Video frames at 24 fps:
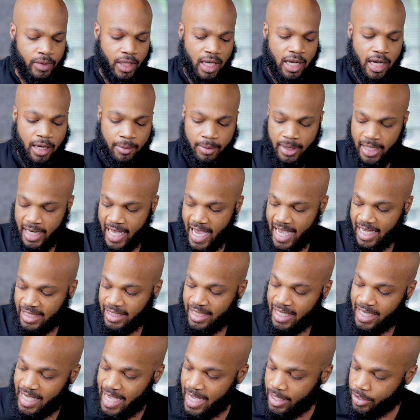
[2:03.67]
the
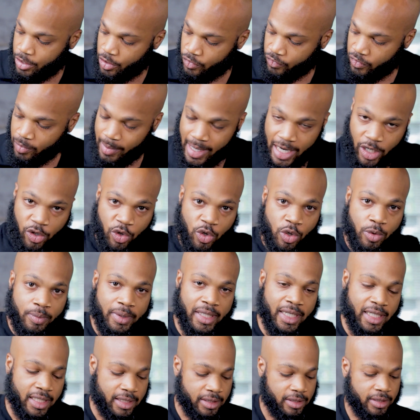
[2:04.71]
last thing I do for my
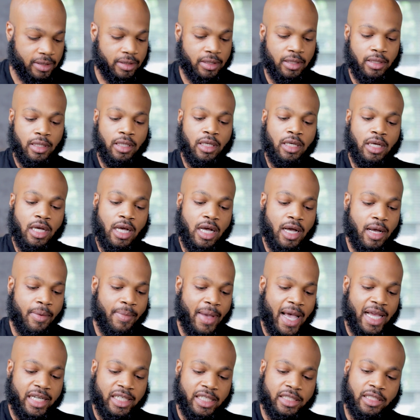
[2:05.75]
grooming is
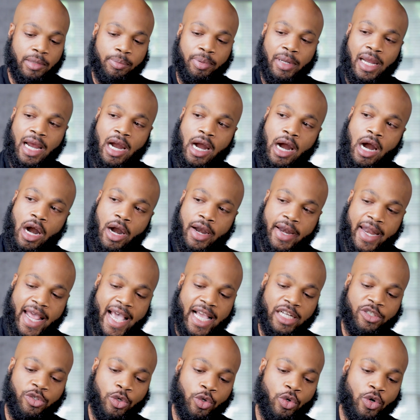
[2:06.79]
I just apply our
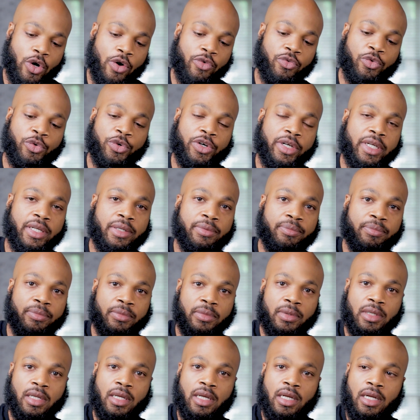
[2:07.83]
natural growth cream.
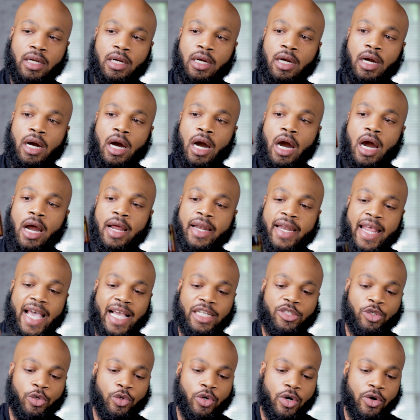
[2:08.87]
Our
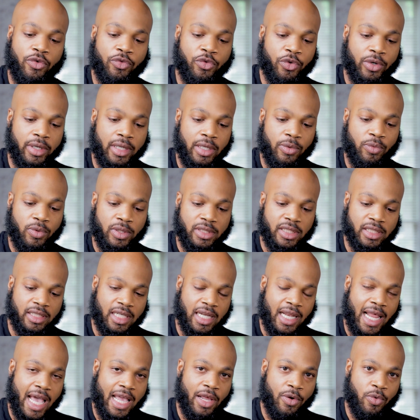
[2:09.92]
natural growth cream, which is
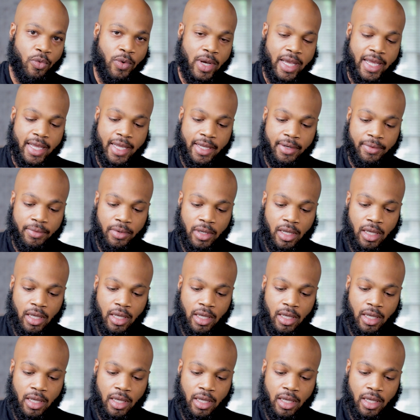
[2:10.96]
a lightweight